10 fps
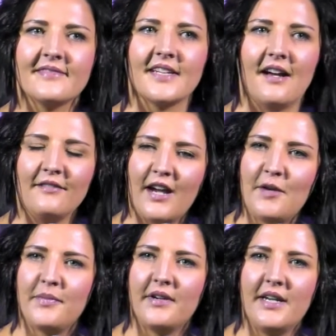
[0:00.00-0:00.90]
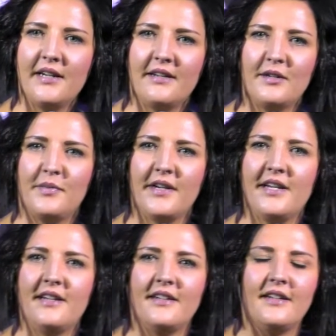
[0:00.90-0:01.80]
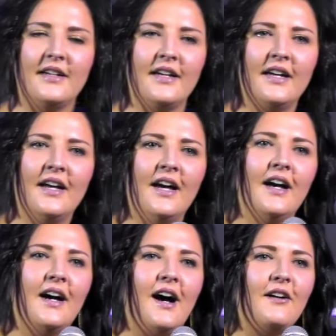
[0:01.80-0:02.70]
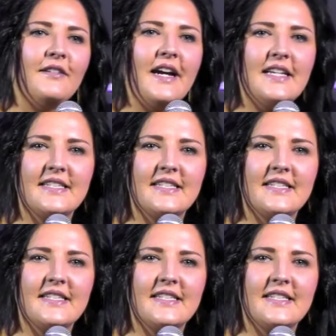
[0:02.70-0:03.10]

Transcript: All right, pretty good, pretty good. All right,